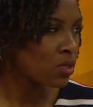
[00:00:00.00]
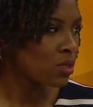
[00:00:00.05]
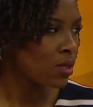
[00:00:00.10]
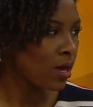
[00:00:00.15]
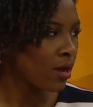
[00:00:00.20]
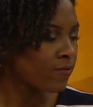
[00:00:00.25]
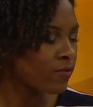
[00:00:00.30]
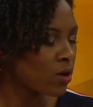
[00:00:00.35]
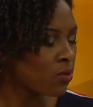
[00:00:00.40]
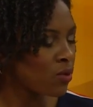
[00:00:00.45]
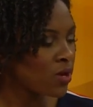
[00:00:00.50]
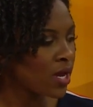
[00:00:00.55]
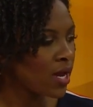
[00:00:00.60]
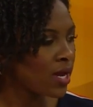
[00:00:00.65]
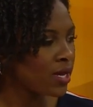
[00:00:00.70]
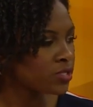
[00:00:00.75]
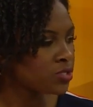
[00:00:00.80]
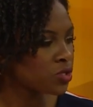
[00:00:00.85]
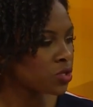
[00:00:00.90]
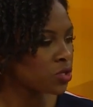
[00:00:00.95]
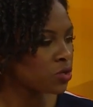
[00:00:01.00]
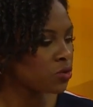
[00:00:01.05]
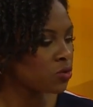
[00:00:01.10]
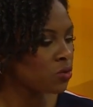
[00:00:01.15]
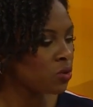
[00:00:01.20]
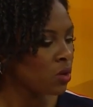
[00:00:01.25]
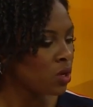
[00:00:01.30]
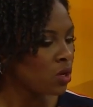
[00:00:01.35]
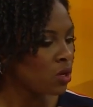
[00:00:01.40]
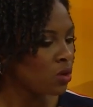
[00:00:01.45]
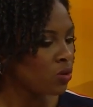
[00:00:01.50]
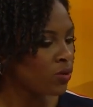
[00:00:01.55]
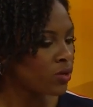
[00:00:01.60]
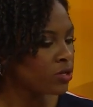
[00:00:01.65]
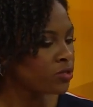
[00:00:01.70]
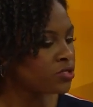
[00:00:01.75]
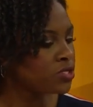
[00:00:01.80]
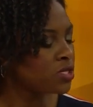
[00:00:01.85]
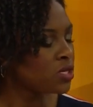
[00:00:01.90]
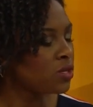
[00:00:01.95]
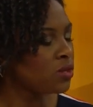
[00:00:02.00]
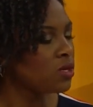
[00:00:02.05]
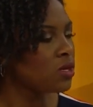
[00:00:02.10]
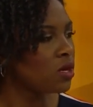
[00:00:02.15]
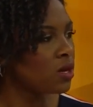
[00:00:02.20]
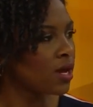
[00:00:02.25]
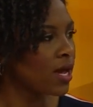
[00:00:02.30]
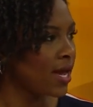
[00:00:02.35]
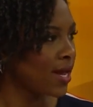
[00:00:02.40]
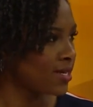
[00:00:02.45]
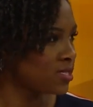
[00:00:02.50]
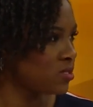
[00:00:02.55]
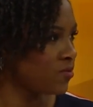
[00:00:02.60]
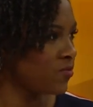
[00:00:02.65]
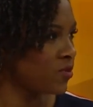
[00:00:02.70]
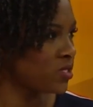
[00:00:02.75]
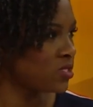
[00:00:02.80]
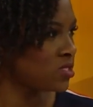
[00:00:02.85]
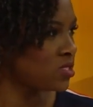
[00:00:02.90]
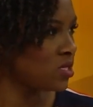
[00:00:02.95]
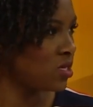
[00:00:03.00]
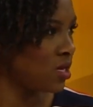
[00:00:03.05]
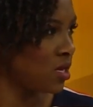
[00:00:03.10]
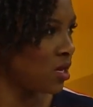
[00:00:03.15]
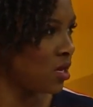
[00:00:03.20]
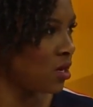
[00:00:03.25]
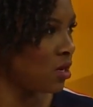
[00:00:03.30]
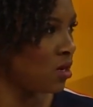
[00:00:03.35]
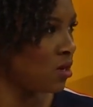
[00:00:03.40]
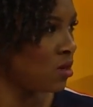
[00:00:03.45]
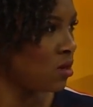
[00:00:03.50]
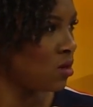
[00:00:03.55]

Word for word: left. I want to ask you, when you see the young activists today,